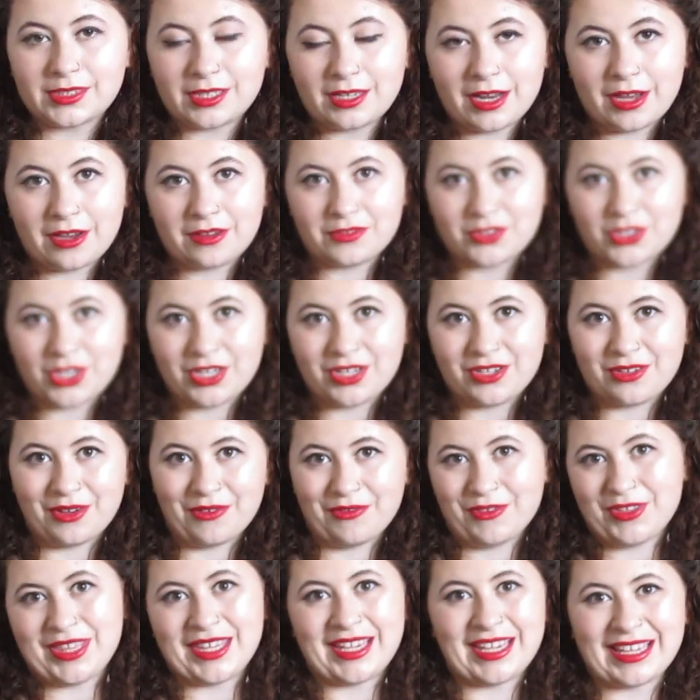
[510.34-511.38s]
So now I've shown you
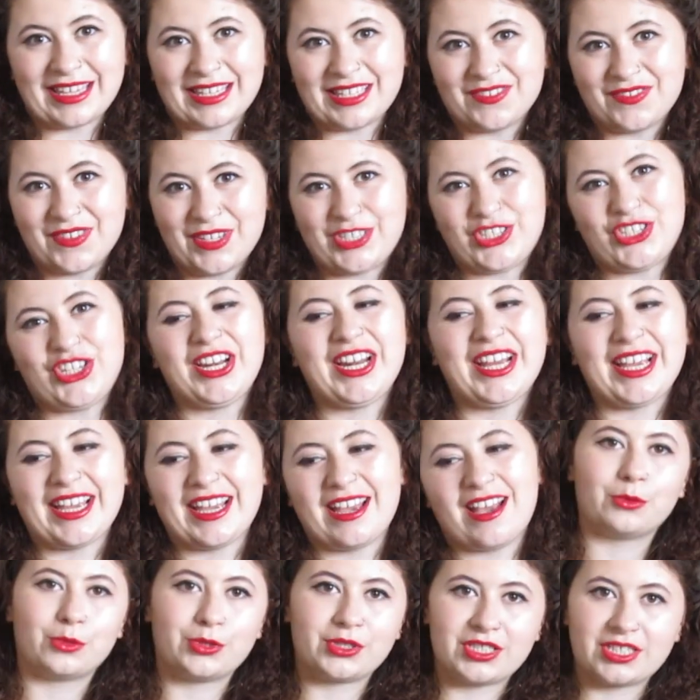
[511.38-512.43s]
everything individually.
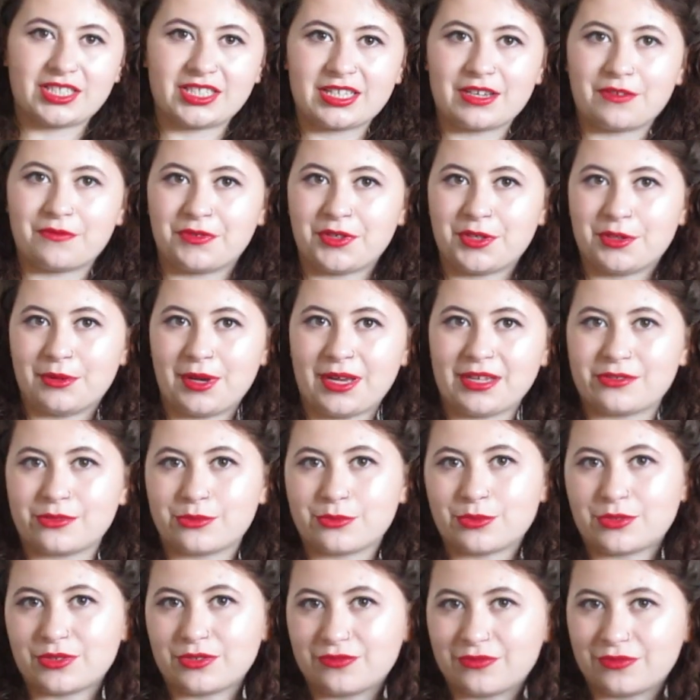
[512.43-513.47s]
I wanted to give you a
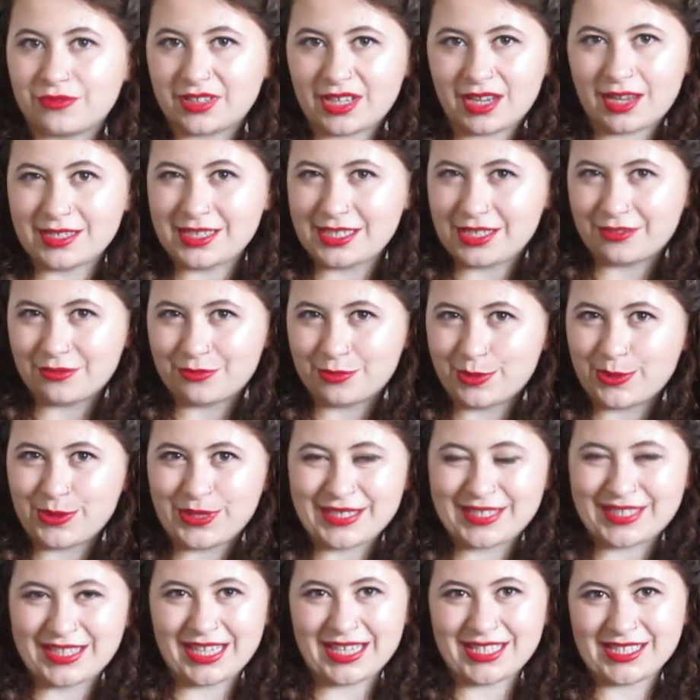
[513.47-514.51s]
sort of idea of what
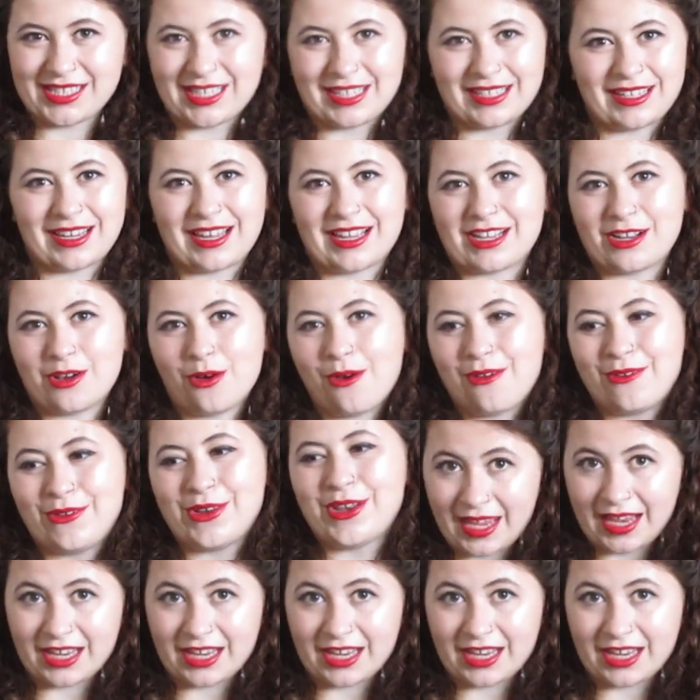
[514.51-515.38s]
these things look like on.